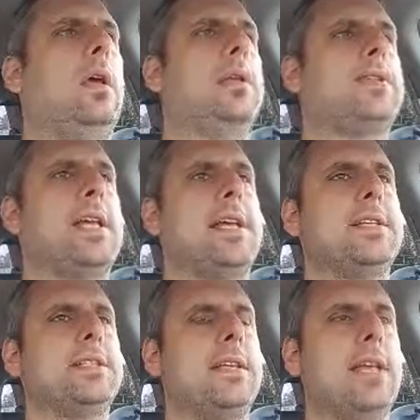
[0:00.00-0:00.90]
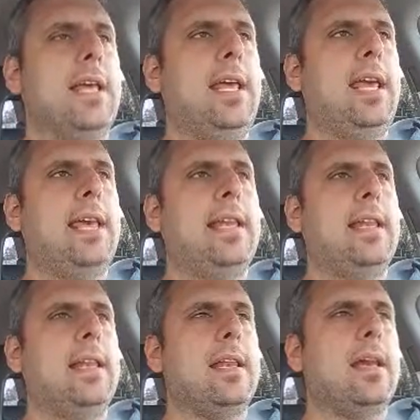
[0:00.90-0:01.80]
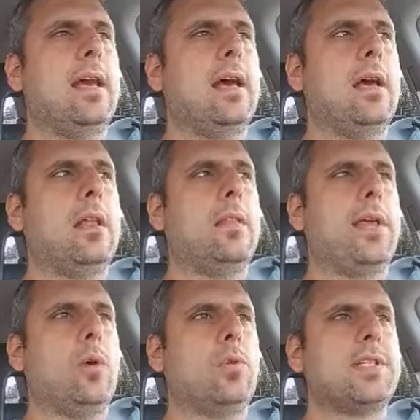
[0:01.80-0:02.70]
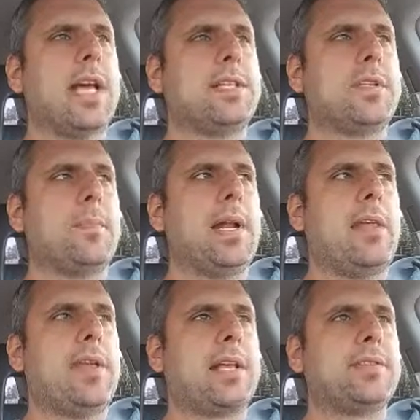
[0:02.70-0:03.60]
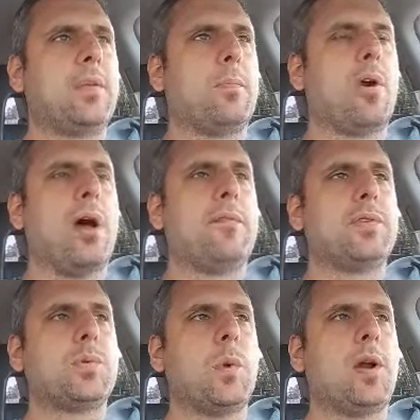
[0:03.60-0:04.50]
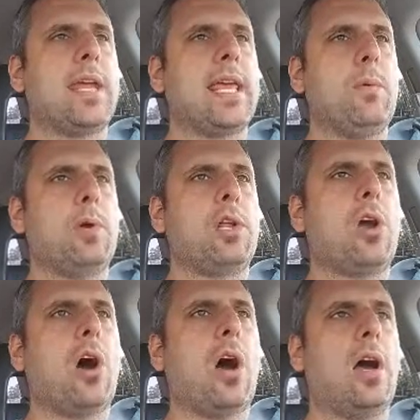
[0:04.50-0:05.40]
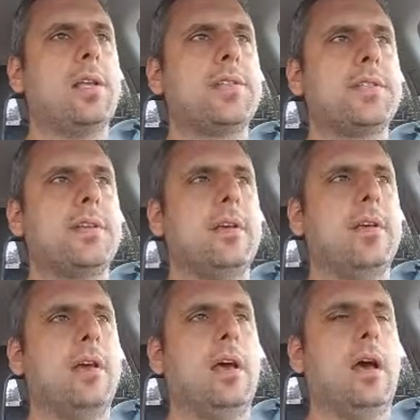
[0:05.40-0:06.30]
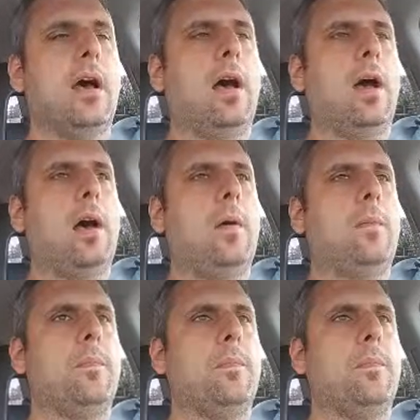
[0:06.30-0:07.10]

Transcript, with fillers: it says in the Old Testament, I think it's in the prophets, where he would cause um,